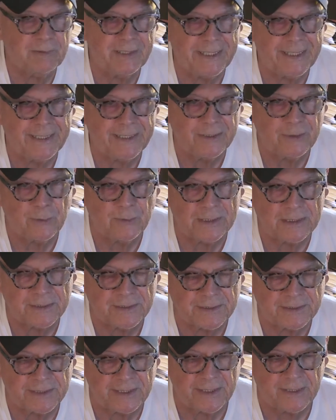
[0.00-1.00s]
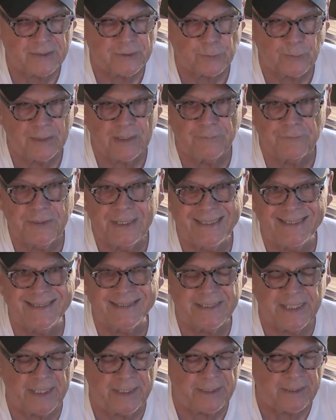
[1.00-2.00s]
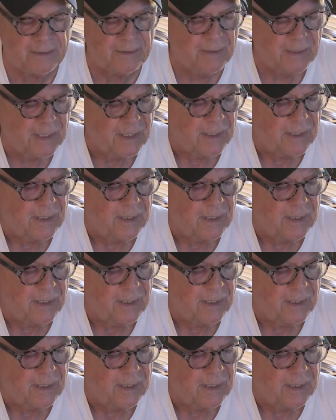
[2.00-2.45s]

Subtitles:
play it, you'll understand. It's what I've done is taken